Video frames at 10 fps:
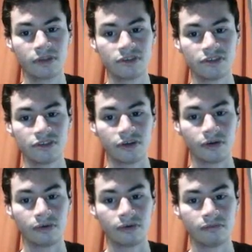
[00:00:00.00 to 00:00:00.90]

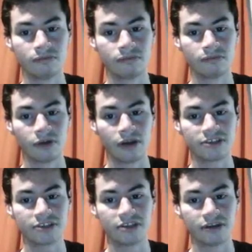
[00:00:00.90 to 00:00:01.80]
So, or
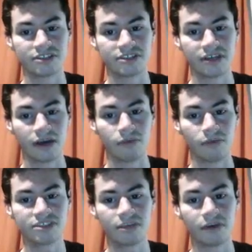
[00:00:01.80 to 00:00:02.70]
actually no, let's say
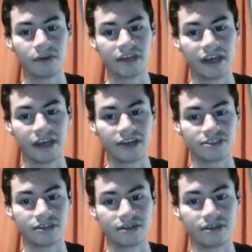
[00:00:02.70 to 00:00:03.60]
$1K
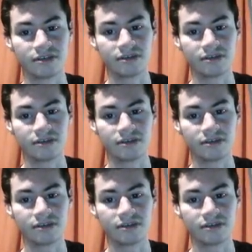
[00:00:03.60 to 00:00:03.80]
actually.